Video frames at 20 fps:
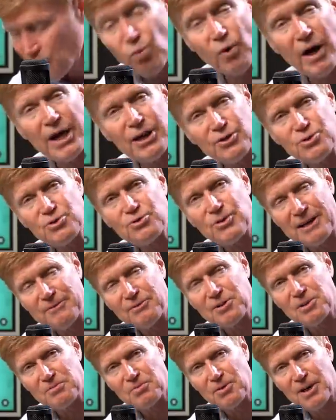while you
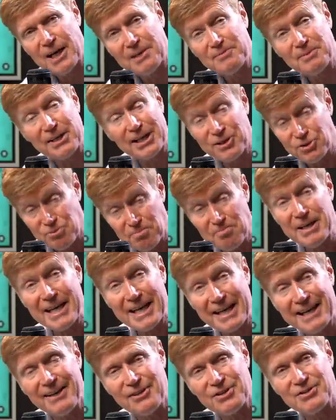travel abroad, because
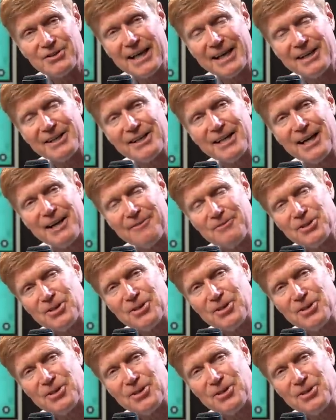Medicare is not going to cover